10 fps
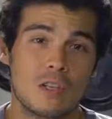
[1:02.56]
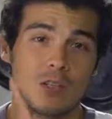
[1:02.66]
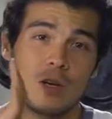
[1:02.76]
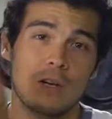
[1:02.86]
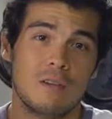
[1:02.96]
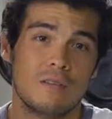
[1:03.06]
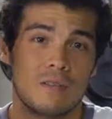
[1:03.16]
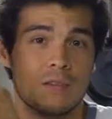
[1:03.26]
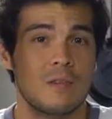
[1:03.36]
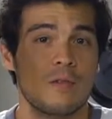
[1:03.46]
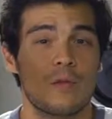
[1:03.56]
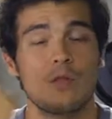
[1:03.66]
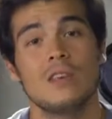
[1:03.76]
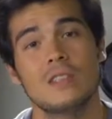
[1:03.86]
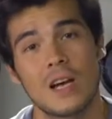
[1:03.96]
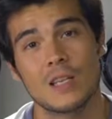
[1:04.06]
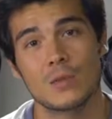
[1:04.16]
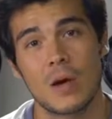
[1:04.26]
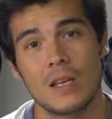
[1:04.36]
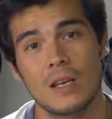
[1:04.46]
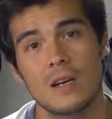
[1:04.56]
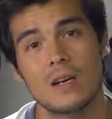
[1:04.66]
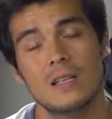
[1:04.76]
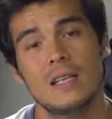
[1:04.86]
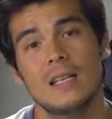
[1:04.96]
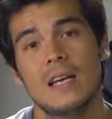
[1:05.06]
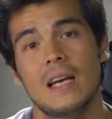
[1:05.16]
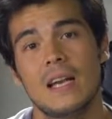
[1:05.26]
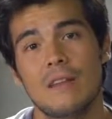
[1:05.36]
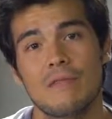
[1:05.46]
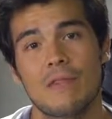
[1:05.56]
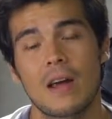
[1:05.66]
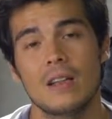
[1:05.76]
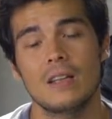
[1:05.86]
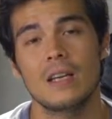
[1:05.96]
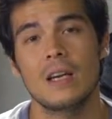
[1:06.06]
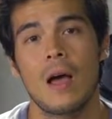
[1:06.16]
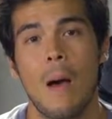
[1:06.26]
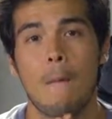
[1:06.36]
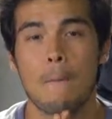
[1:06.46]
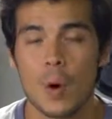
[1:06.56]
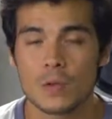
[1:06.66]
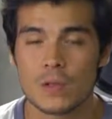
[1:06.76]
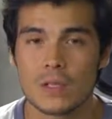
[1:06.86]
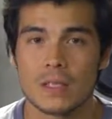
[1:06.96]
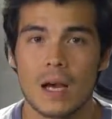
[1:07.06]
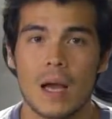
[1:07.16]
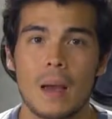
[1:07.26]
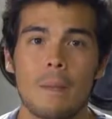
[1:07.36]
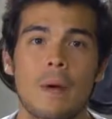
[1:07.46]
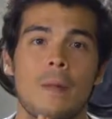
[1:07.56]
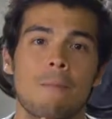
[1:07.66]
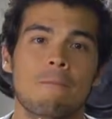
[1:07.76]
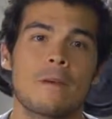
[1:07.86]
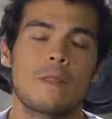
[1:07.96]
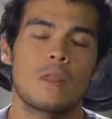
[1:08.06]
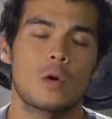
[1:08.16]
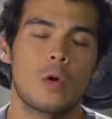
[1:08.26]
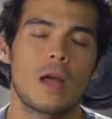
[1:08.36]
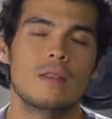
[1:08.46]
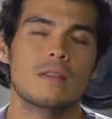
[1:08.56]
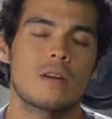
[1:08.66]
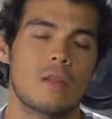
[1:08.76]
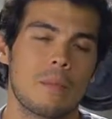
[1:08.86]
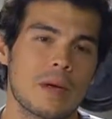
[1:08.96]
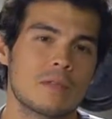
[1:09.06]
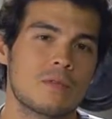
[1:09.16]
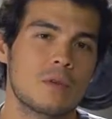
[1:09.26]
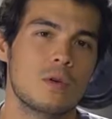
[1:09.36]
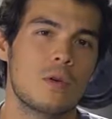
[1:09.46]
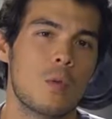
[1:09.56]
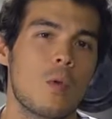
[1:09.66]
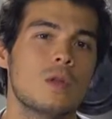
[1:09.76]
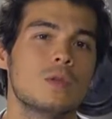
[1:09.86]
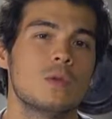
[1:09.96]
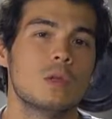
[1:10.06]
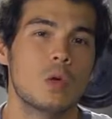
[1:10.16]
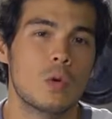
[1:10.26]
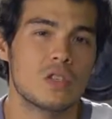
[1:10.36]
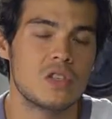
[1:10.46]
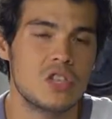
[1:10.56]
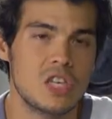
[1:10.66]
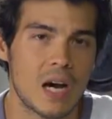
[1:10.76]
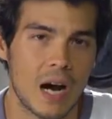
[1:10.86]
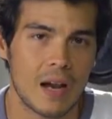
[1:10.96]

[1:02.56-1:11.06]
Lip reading: is good for these guys right here, and then finally, most of the time, the grains that are the best for you are the ones with the lowest GI.